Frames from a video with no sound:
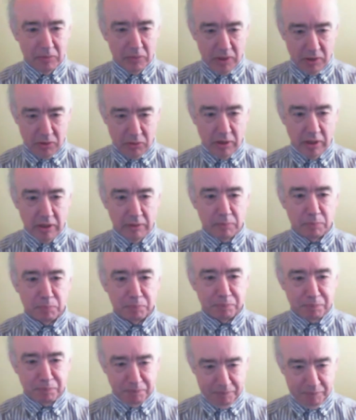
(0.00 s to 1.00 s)
That's right.
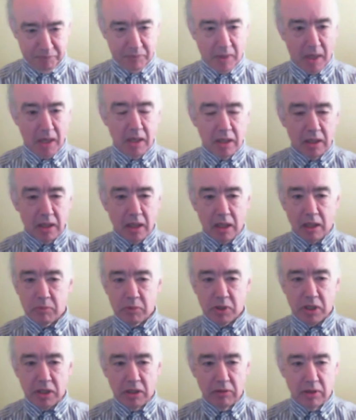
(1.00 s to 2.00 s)
Yeah,
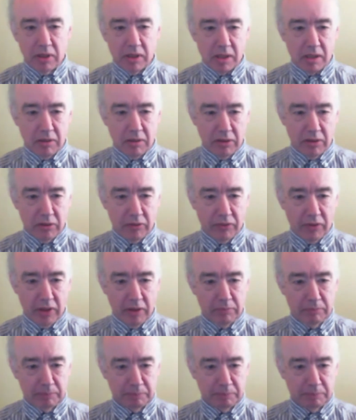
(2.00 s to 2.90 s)
absolutely. Right off then.